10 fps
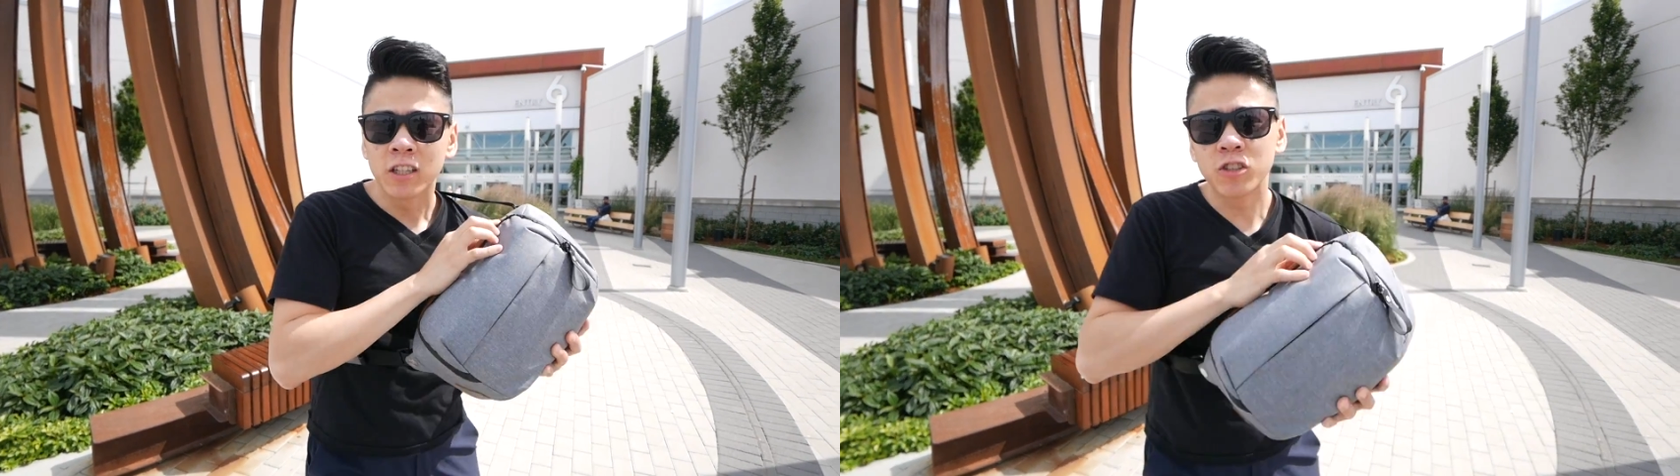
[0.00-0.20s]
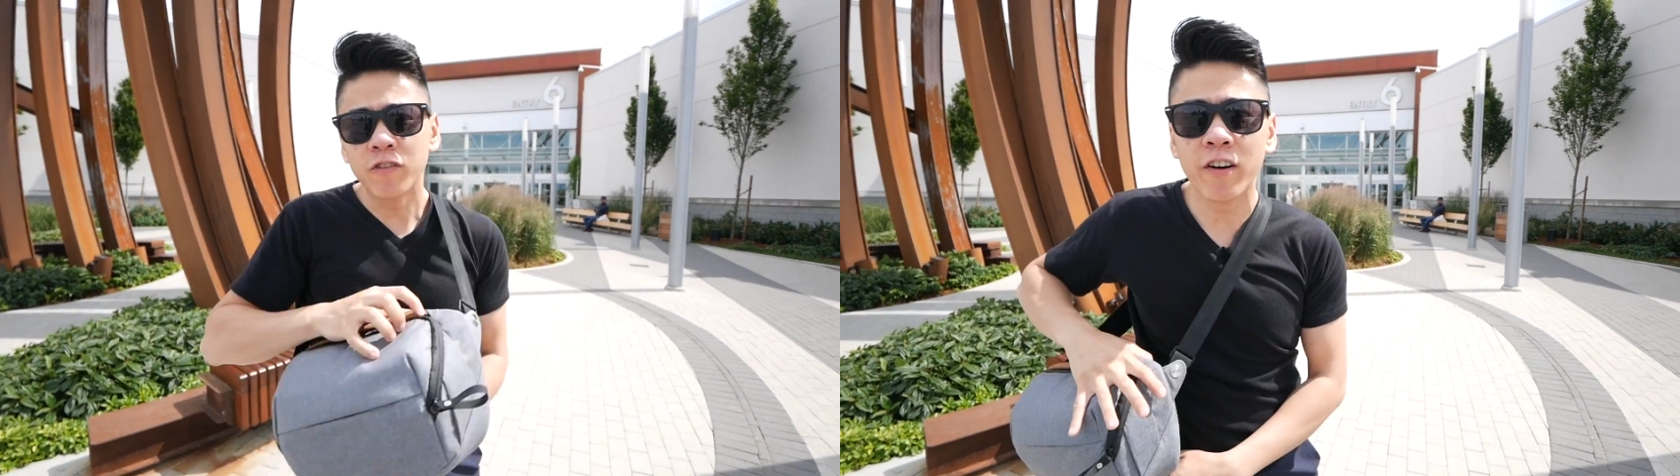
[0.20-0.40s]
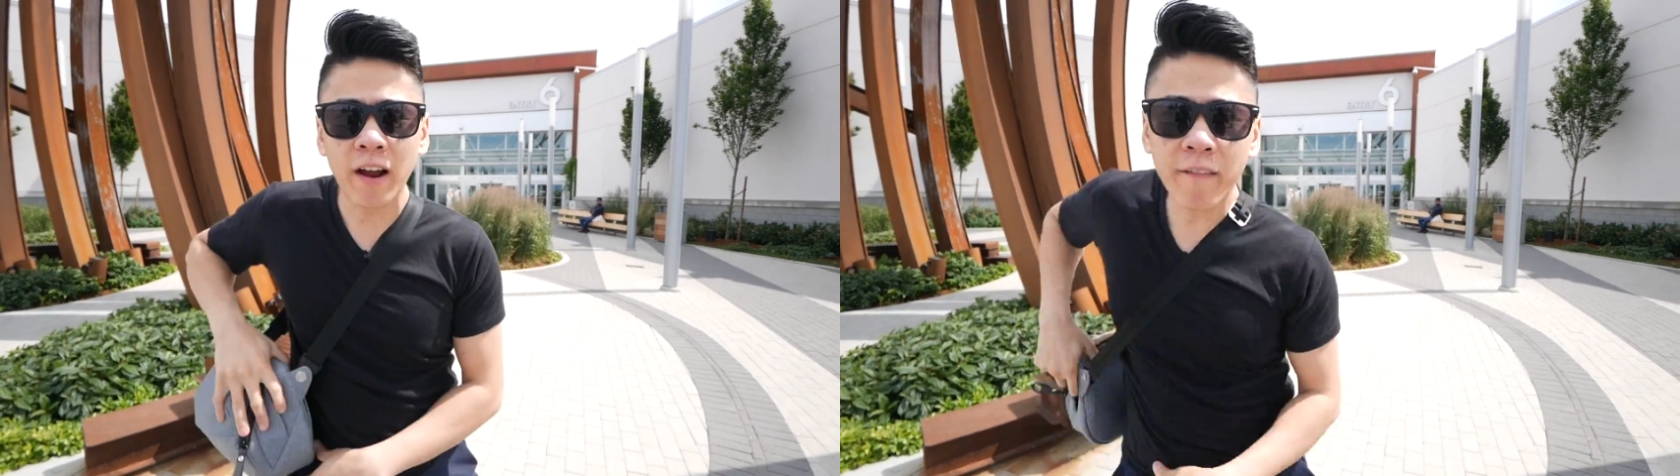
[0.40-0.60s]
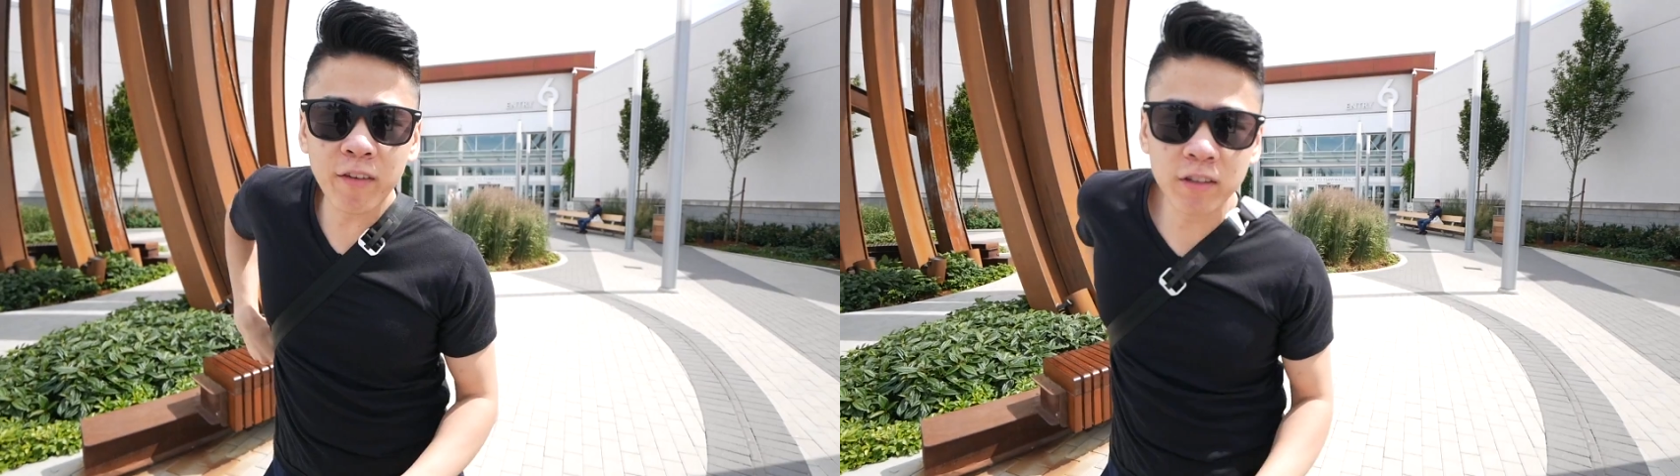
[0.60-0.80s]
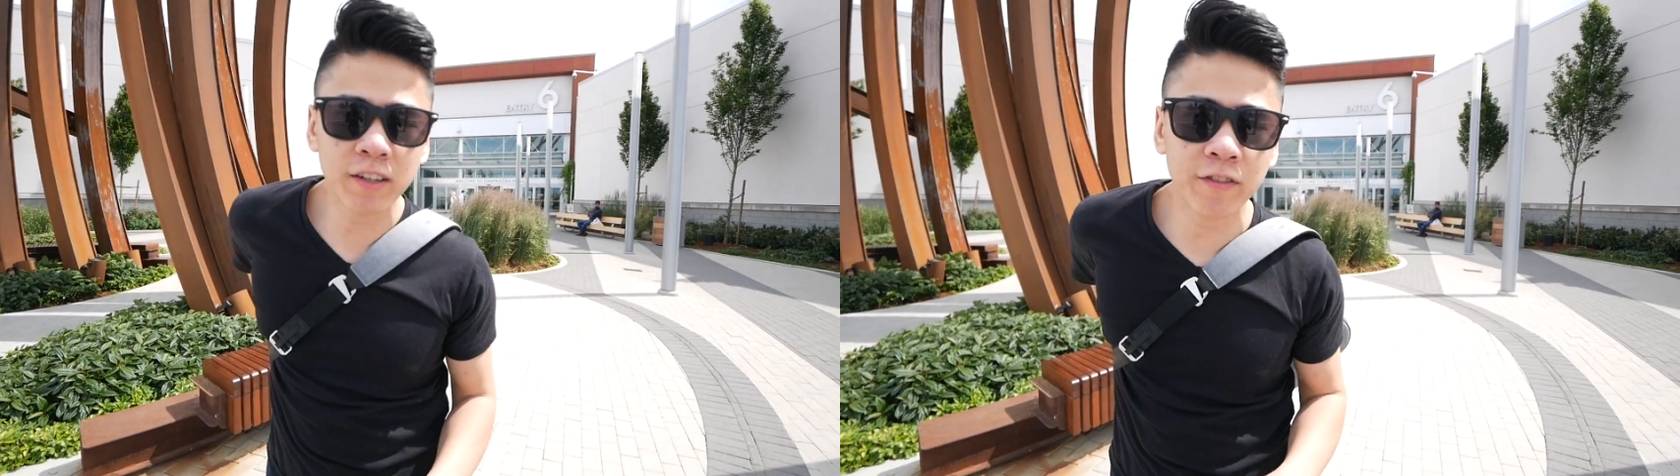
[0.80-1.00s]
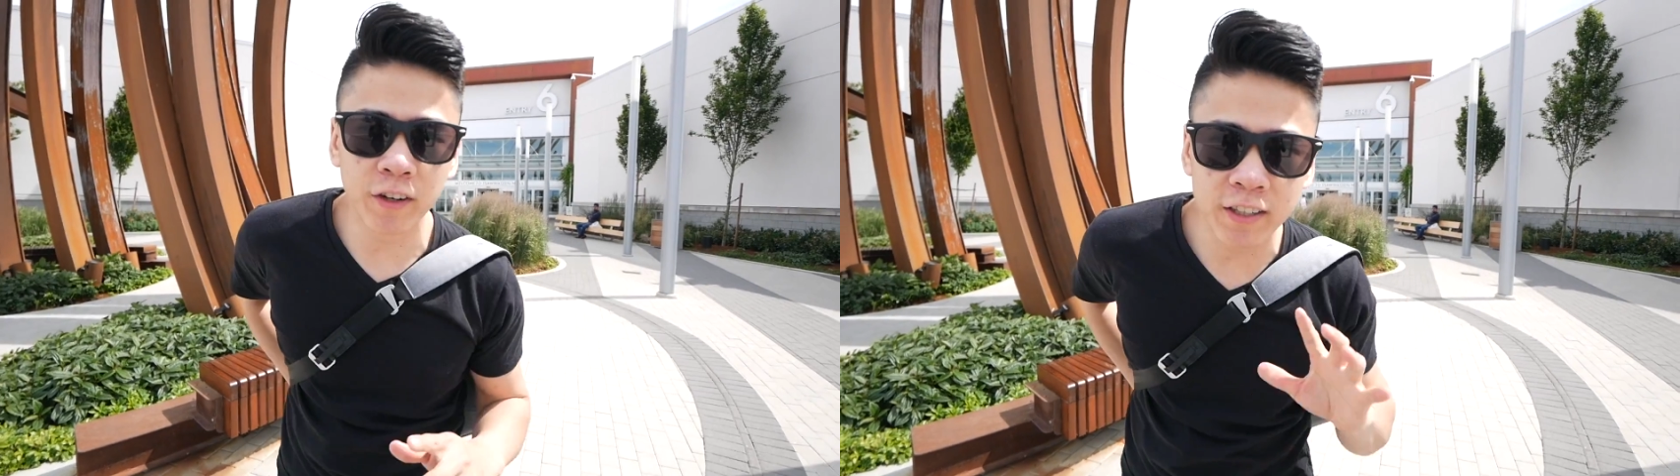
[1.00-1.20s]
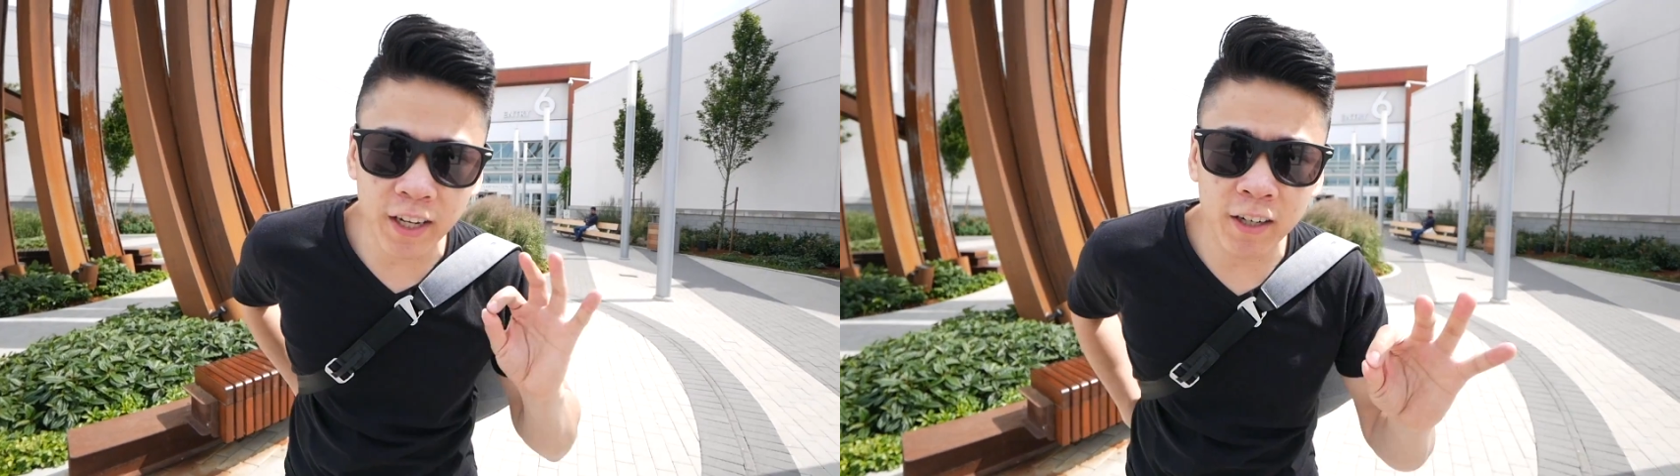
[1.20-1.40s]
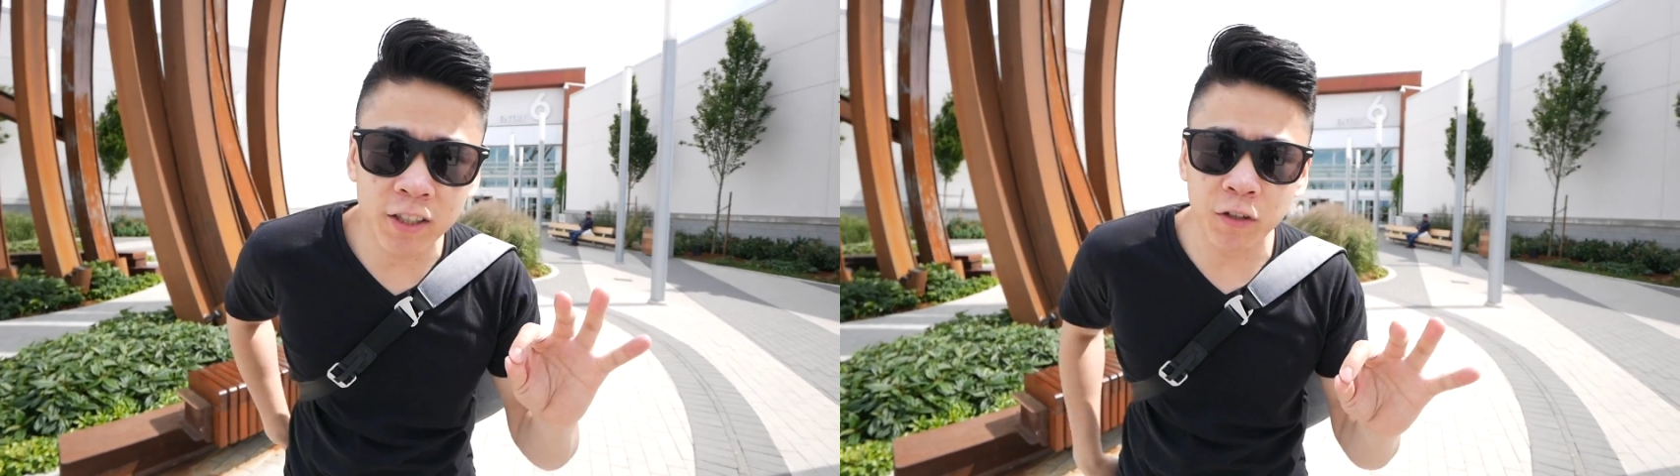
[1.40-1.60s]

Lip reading: So far I've used it for a day or